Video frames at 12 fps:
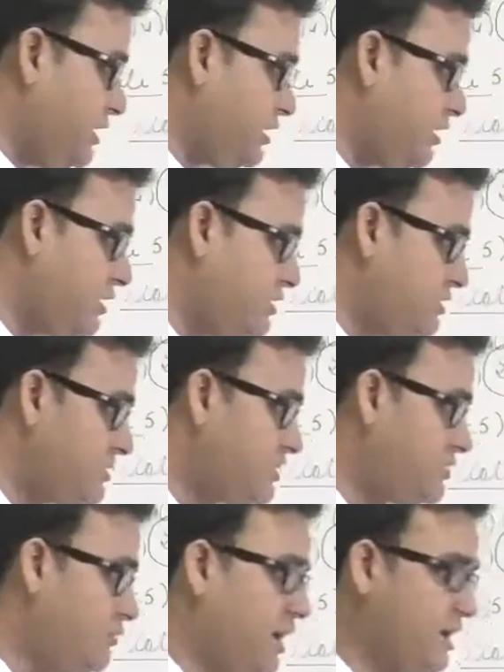
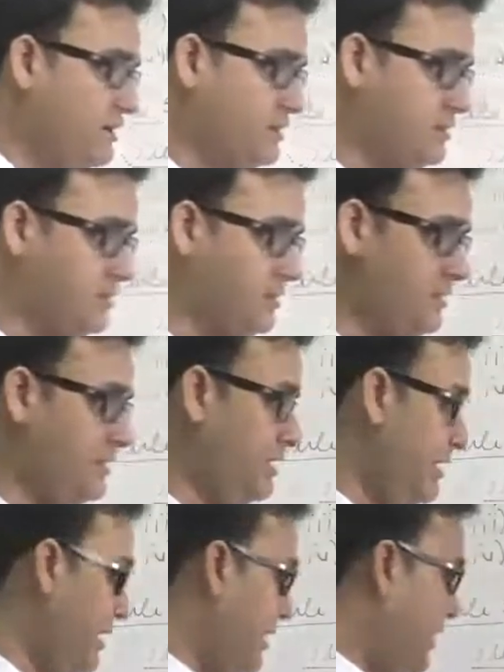runs fast,
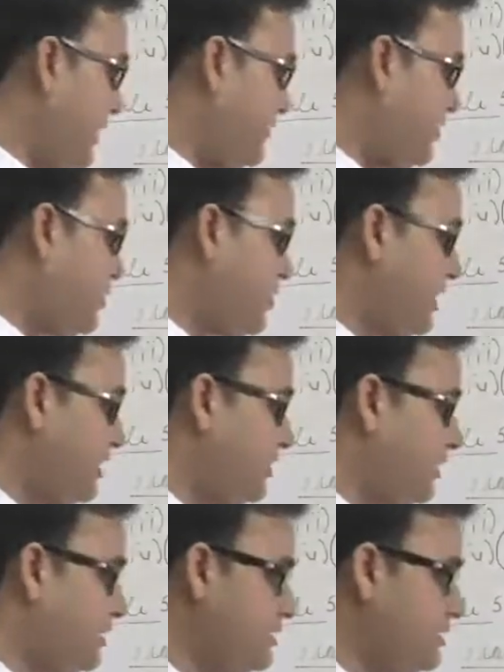
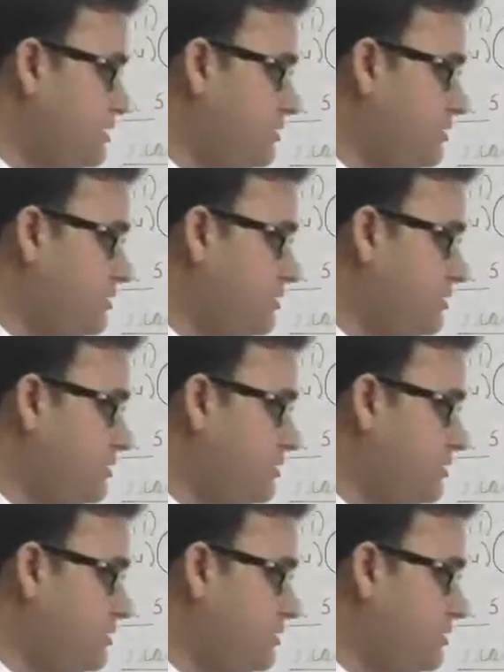agar